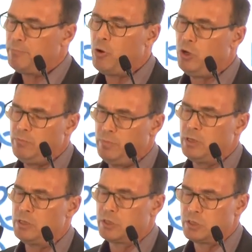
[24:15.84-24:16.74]

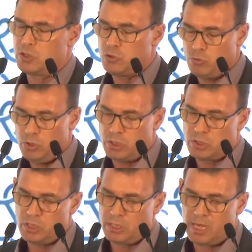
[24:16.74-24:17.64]
polymers it's do,
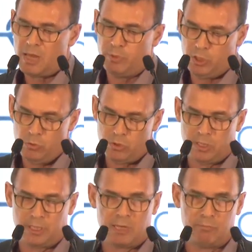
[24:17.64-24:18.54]
it's, it can be used,
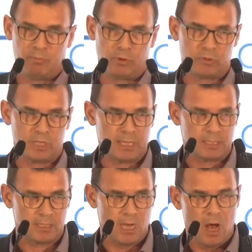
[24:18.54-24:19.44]
it can be
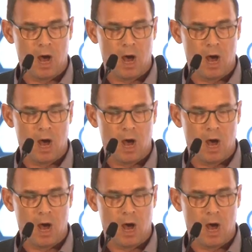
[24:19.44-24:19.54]
processed.